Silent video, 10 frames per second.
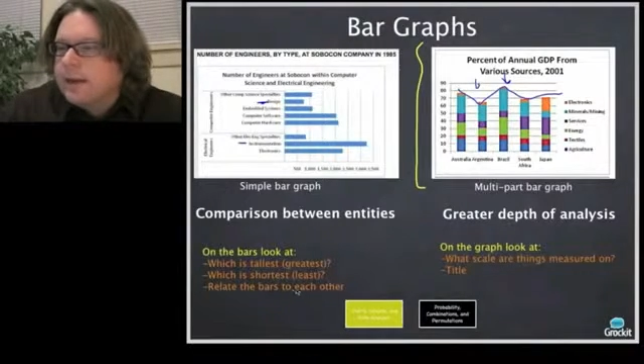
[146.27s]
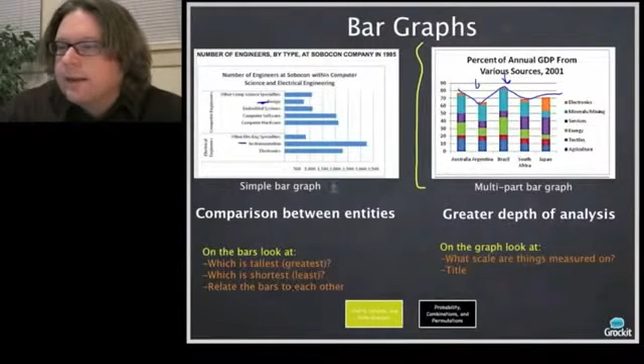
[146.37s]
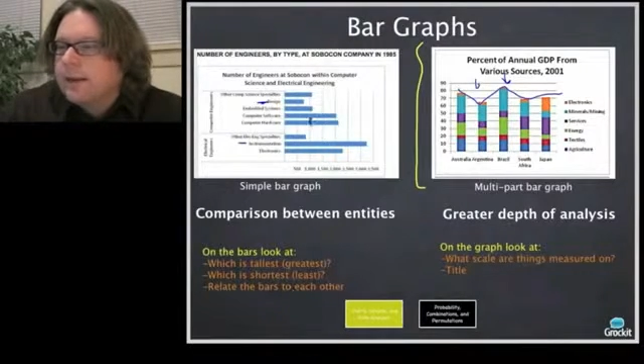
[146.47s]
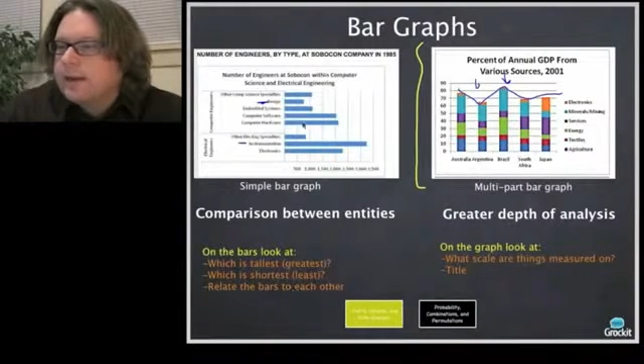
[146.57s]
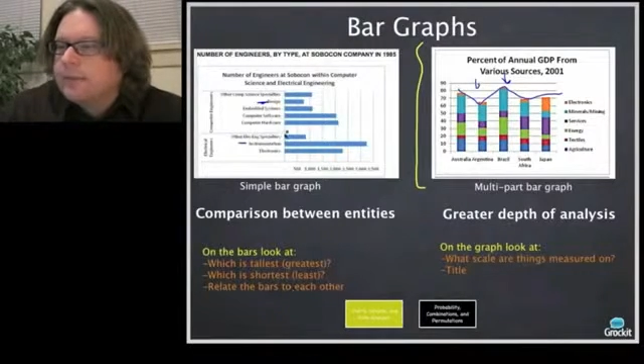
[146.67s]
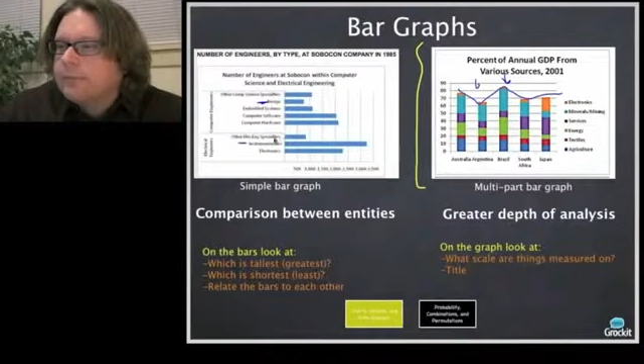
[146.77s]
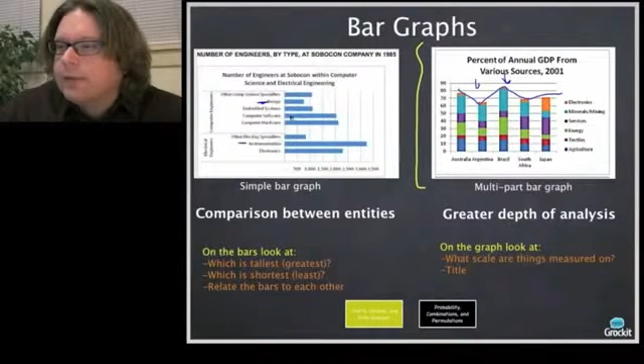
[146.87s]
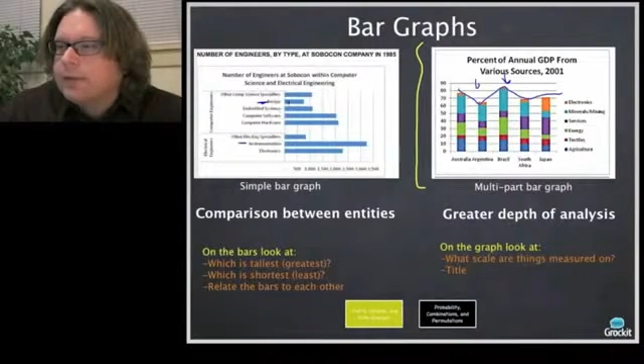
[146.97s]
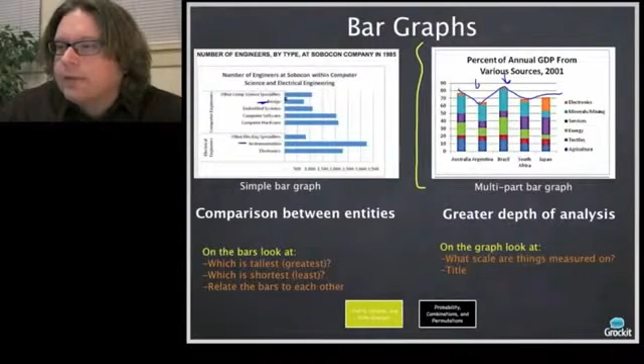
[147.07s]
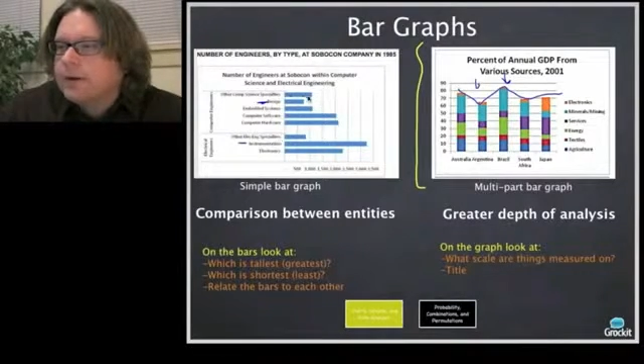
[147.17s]
And then
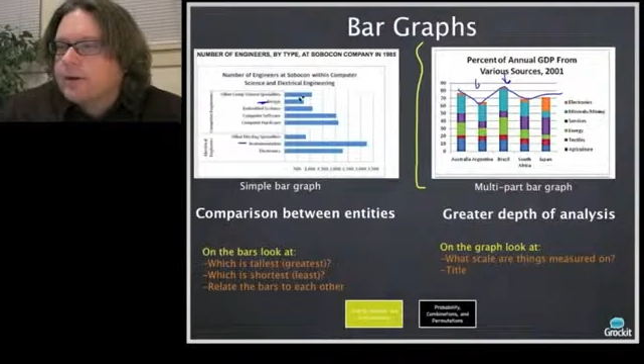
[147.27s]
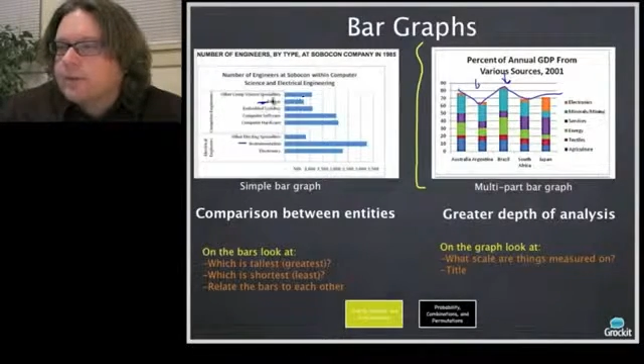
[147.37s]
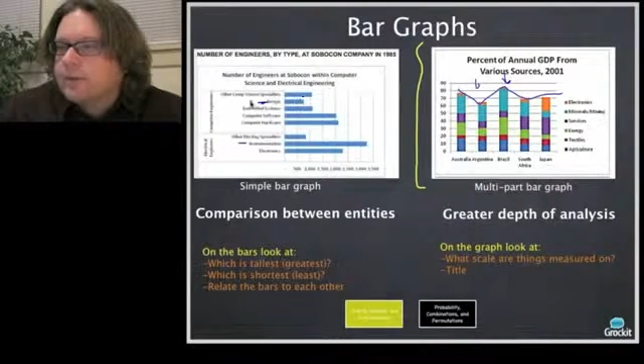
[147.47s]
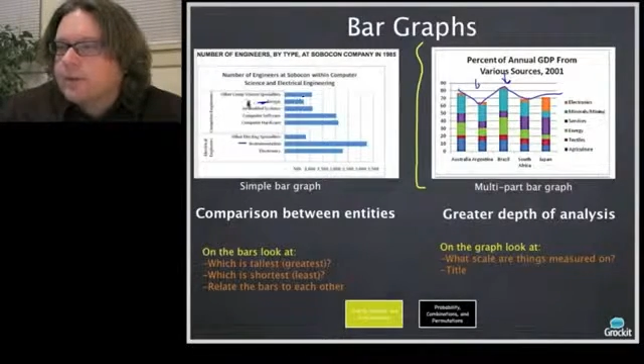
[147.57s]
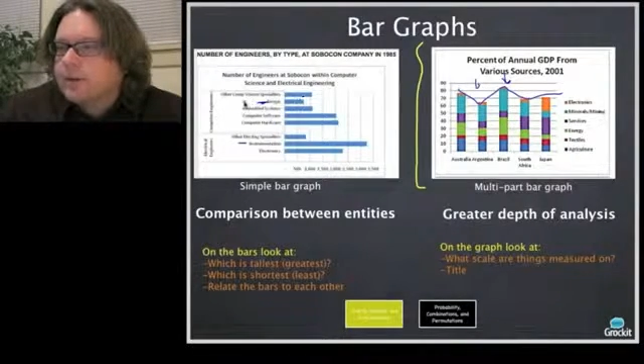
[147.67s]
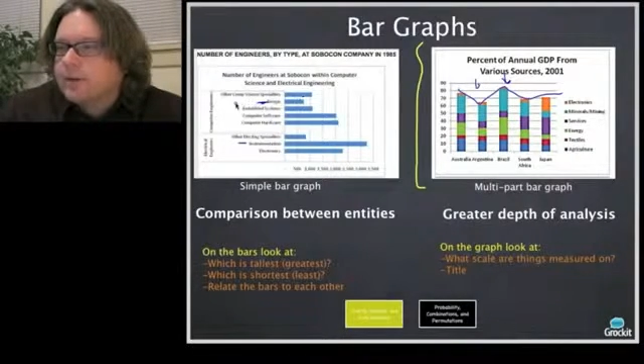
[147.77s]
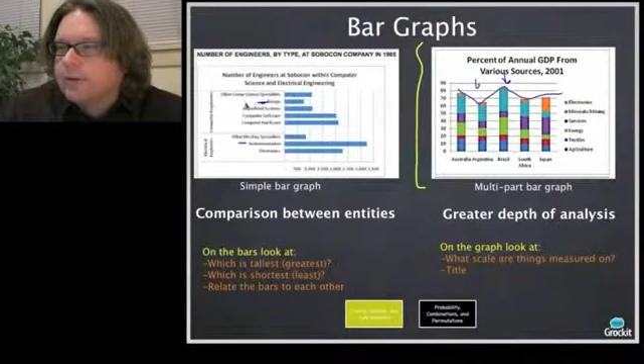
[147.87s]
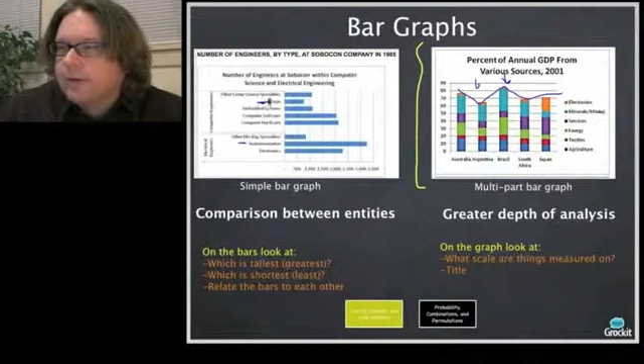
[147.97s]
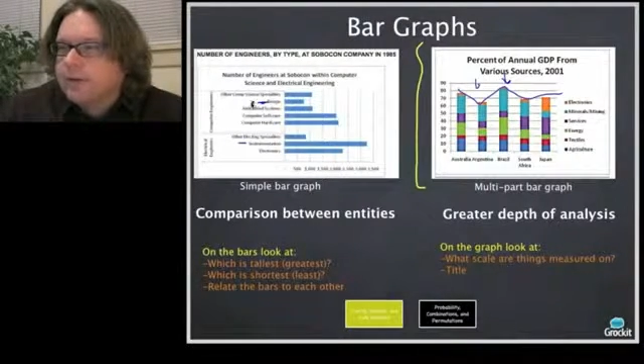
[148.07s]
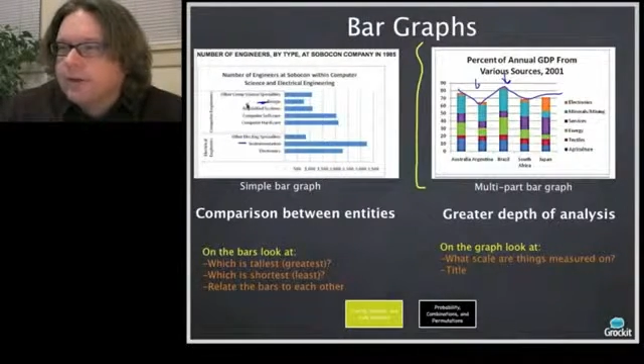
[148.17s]
relate the bars to each other,
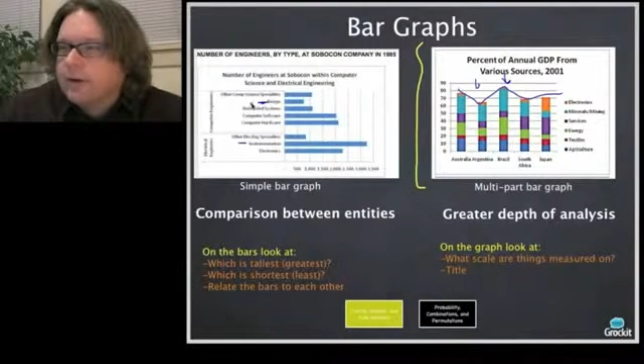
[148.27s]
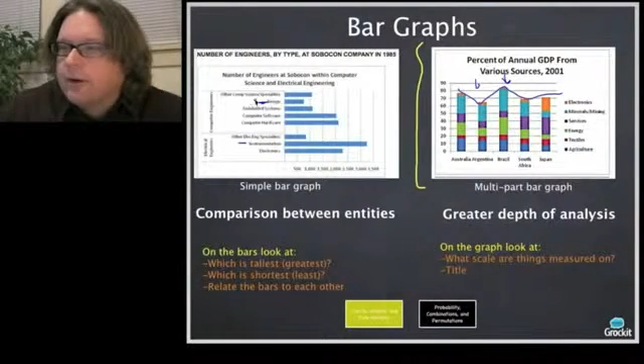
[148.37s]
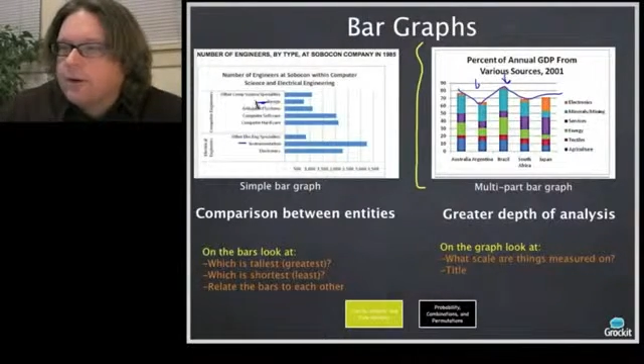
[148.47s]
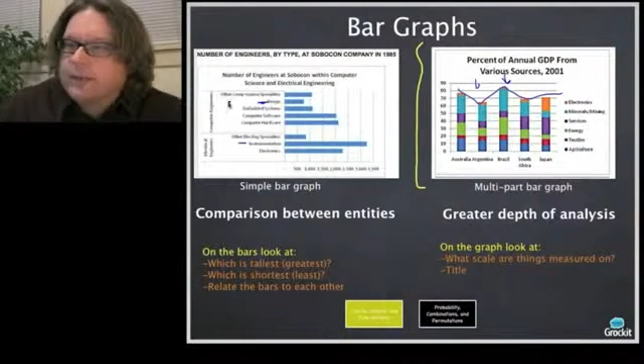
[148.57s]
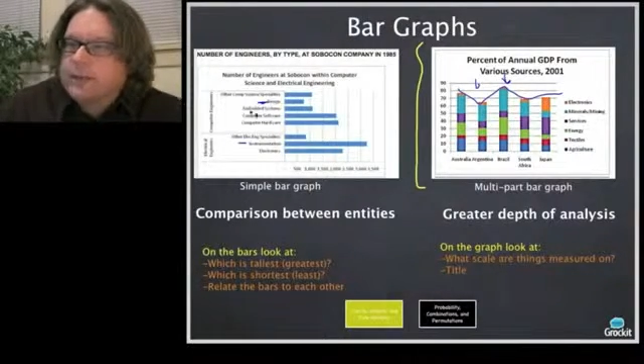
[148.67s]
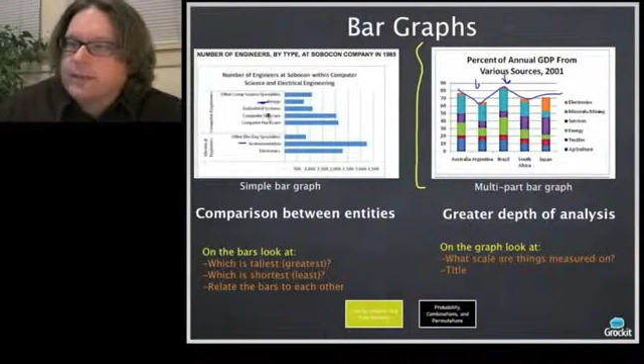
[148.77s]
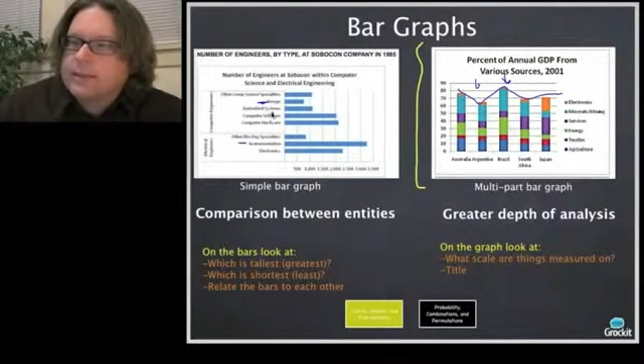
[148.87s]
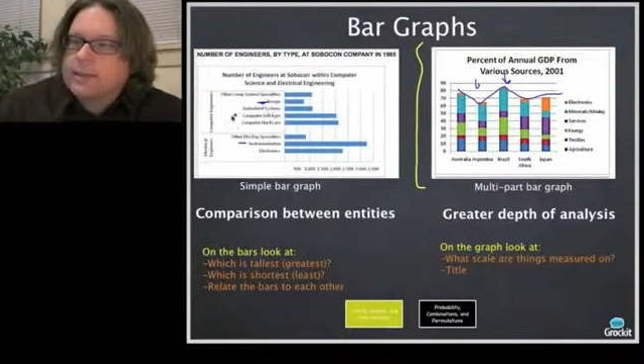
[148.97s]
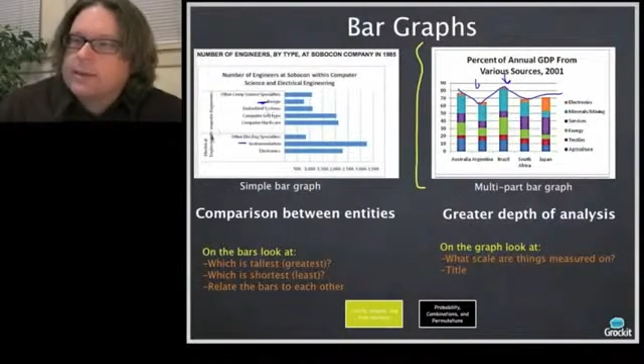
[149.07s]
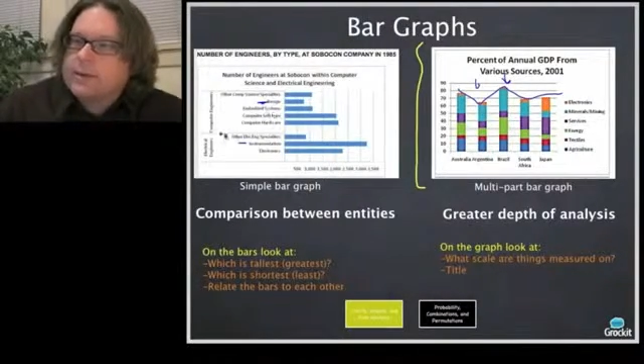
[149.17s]
try to figure out what these
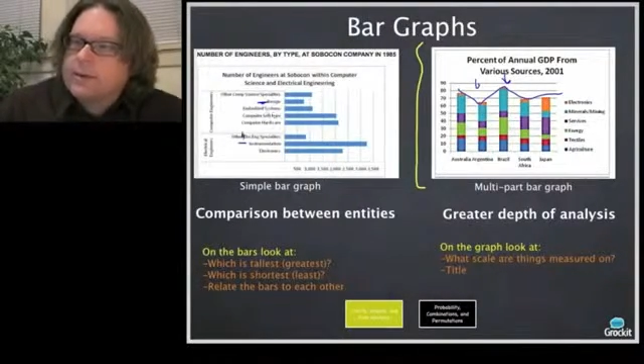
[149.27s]
things are.